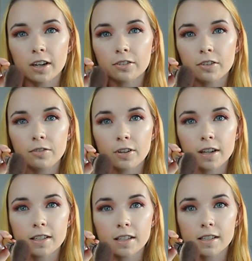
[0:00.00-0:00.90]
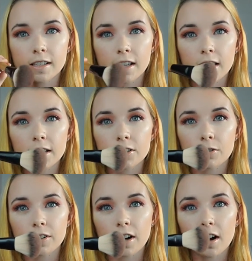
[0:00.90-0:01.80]
I don't know if you guys can see it
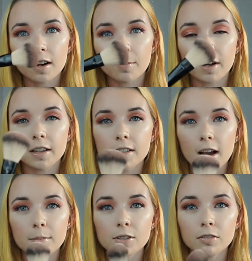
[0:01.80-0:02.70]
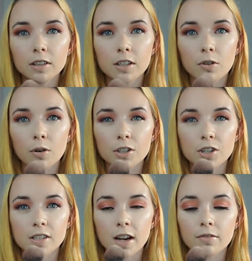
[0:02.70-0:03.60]
or not, but it's absolutely
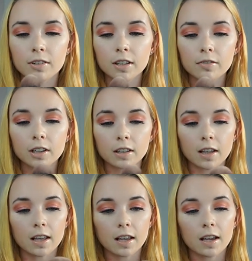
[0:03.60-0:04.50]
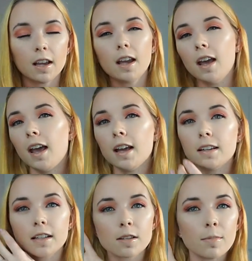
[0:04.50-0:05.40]
gorgeous. I really, really like it.
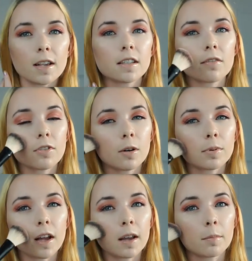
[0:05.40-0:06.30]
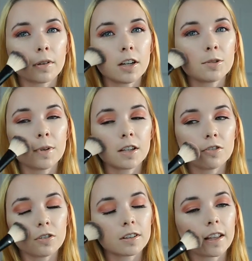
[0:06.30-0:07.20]
And it's amazing for applying blush
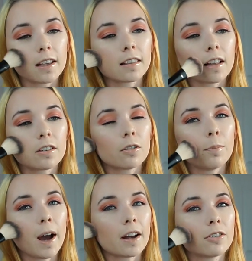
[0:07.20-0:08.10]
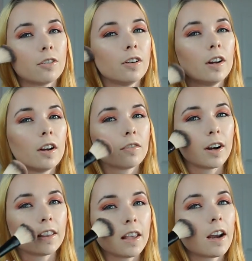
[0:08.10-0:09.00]
because you can like get that little paddle
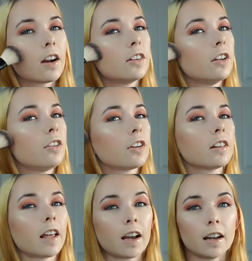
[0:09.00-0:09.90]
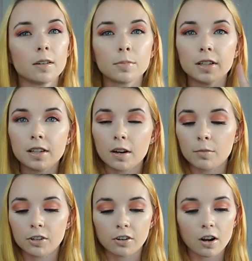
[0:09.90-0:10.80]
right there and then you can like kind of blend it in
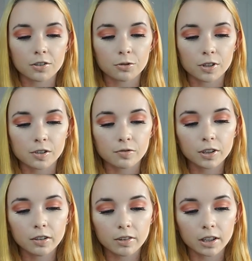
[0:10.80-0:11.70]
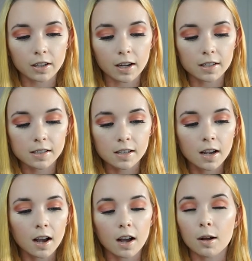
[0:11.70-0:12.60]
with your contour. It's really, really nice.
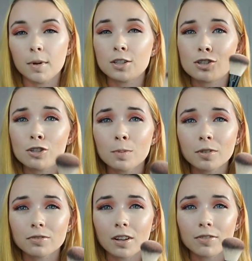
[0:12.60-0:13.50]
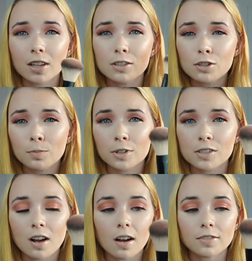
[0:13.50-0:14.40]
Um, it's super fluffy, super
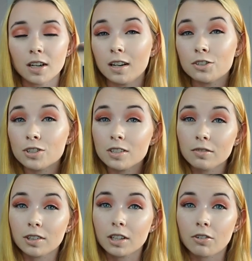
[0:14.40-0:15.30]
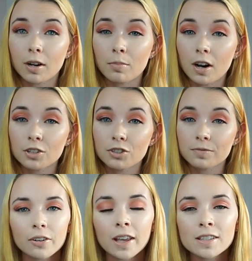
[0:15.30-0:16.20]
soft, and it's just a really great
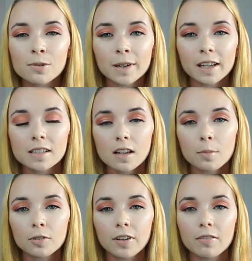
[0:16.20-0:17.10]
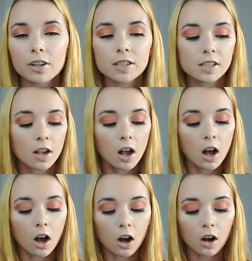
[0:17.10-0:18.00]
brush. Okay, so my next couple favorites
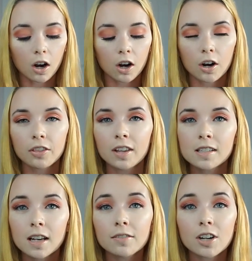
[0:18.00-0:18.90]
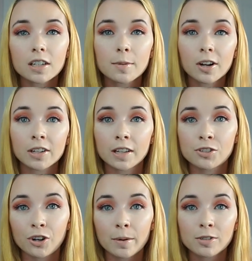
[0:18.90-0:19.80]
are things that I've talked about on
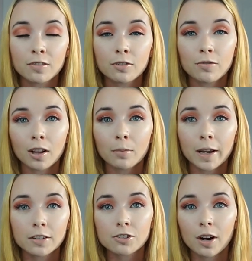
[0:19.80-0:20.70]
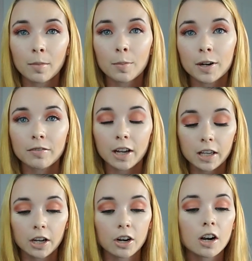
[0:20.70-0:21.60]
Instagram. So if you follow my Instagram, I'll put it right
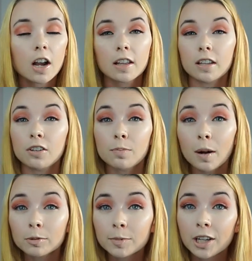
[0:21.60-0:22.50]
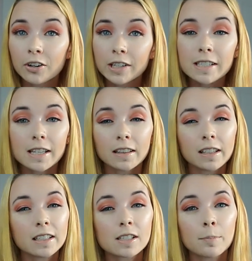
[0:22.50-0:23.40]
here. Then you've probably already seen
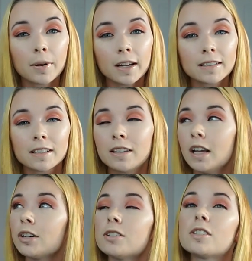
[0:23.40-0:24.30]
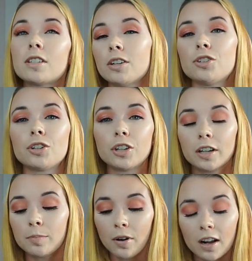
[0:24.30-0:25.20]
these, but they are such
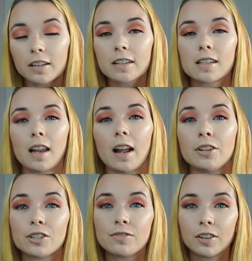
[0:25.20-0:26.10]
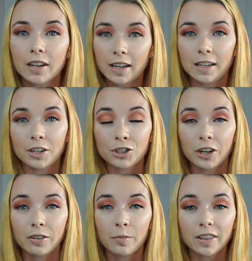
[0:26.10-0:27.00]
good products that I just feel that I need to
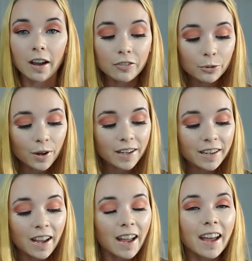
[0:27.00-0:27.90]
share them with everyone.